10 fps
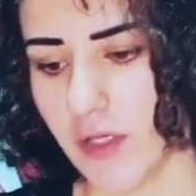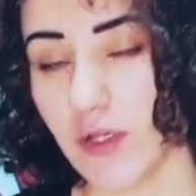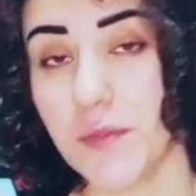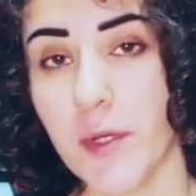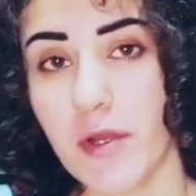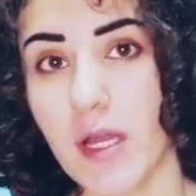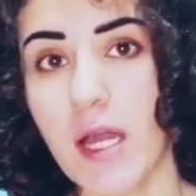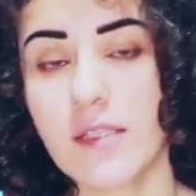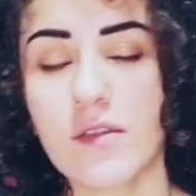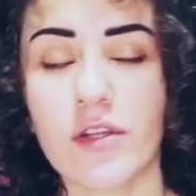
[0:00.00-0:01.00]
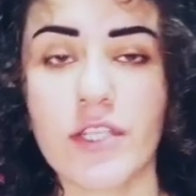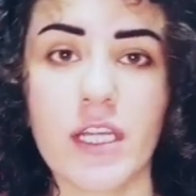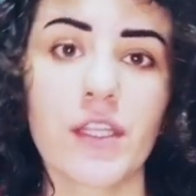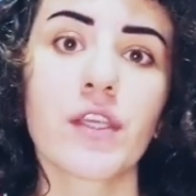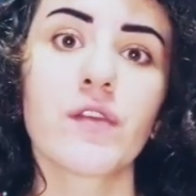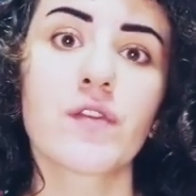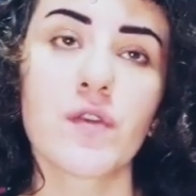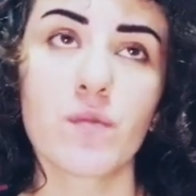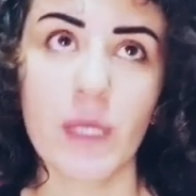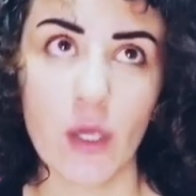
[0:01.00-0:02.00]
Your spirit guides are telling you
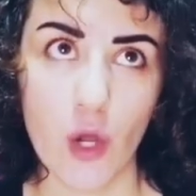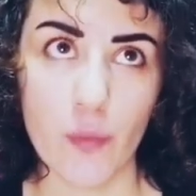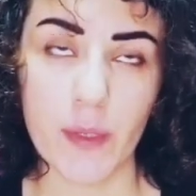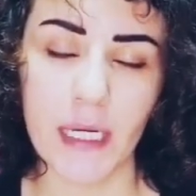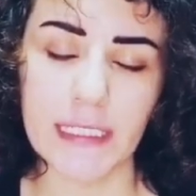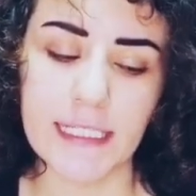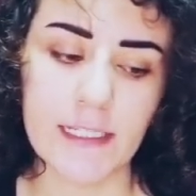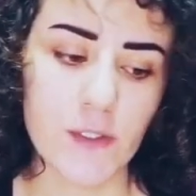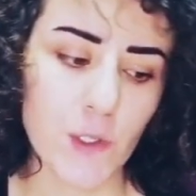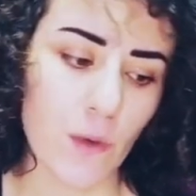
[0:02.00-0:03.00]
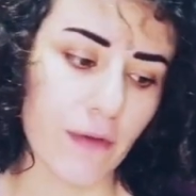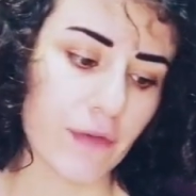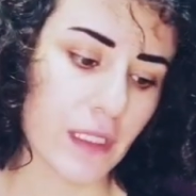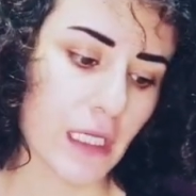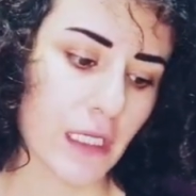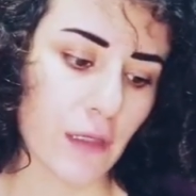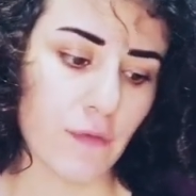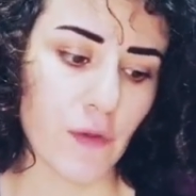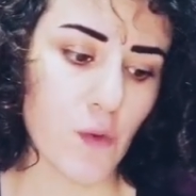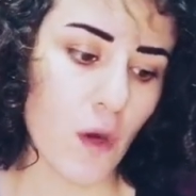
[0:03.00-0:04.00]
to be open-minded. So I feel like
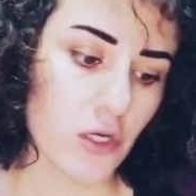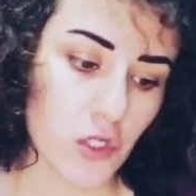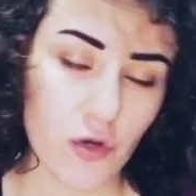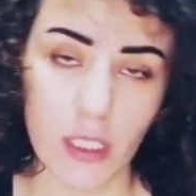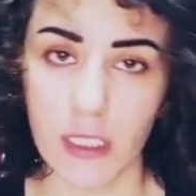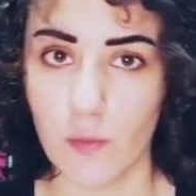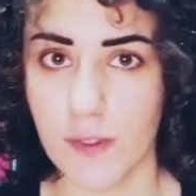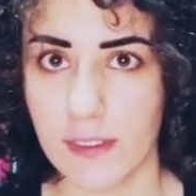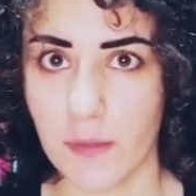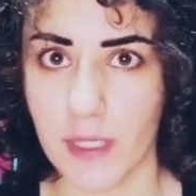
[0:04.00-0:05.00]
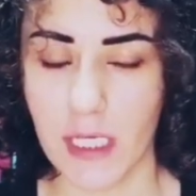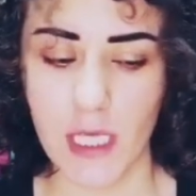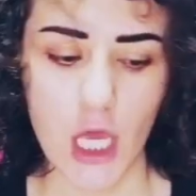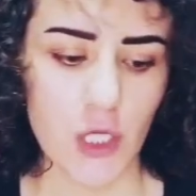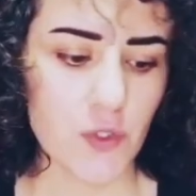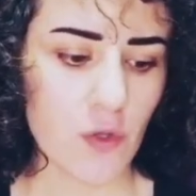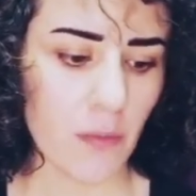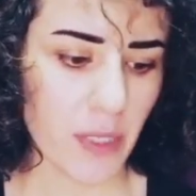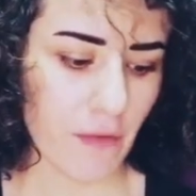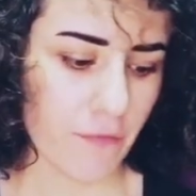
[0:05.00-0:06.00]
if you are struggling with something, do
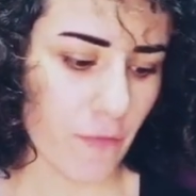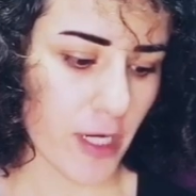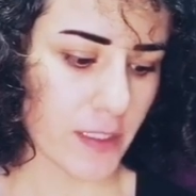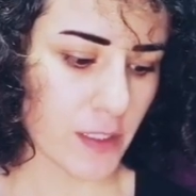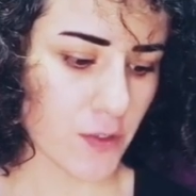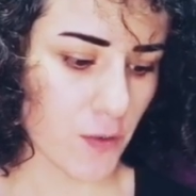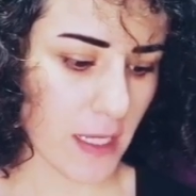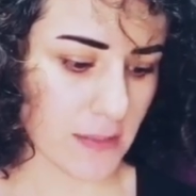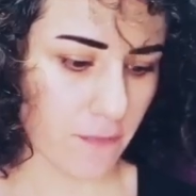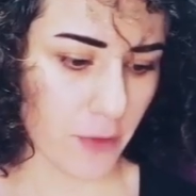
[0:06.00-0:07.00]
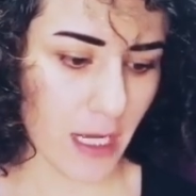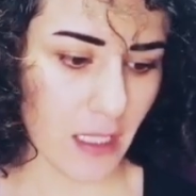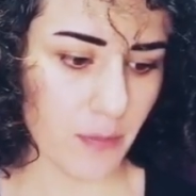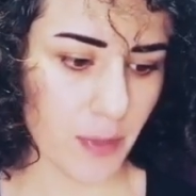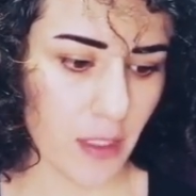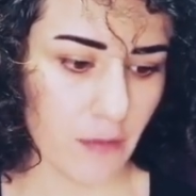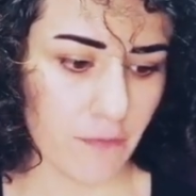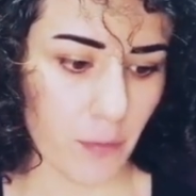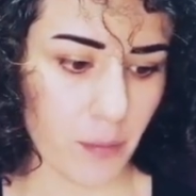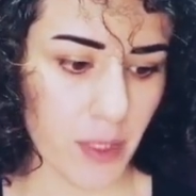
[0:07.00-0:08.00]
not be afraid to ask for help
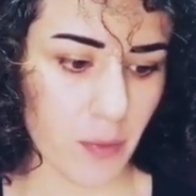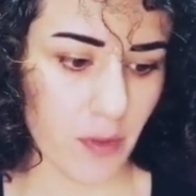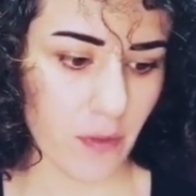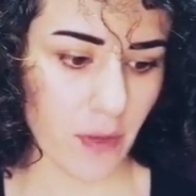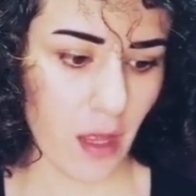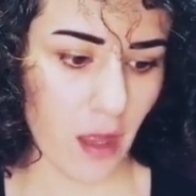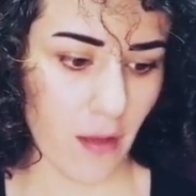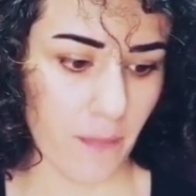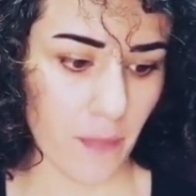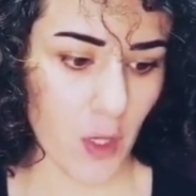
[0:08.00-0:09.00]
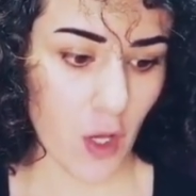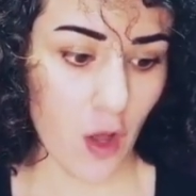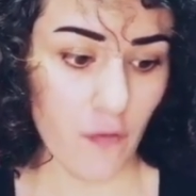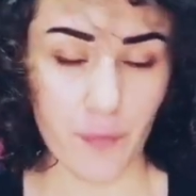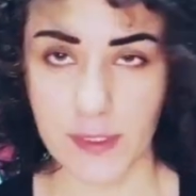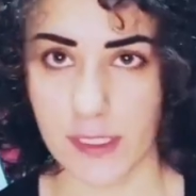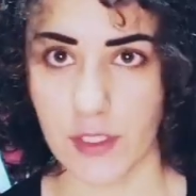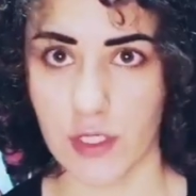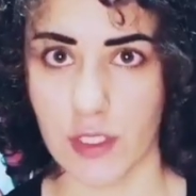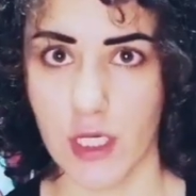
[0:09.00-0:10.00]
from people of
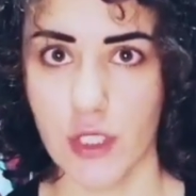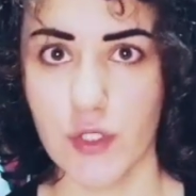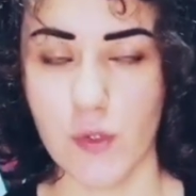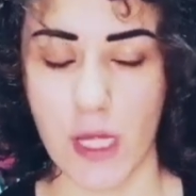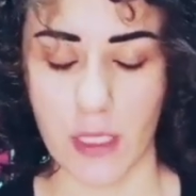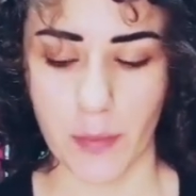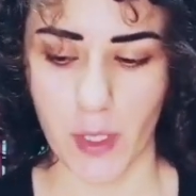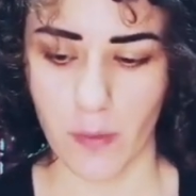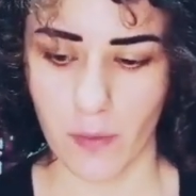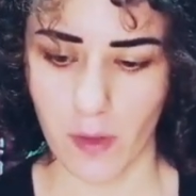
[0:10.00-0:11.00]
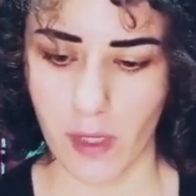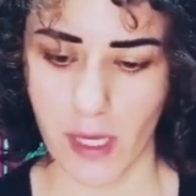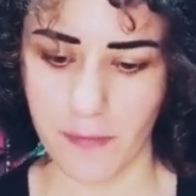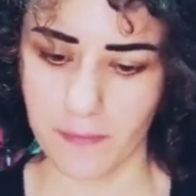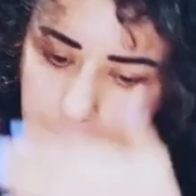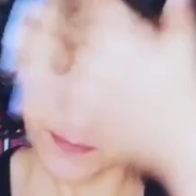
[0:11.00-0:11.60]
position to help you, okay?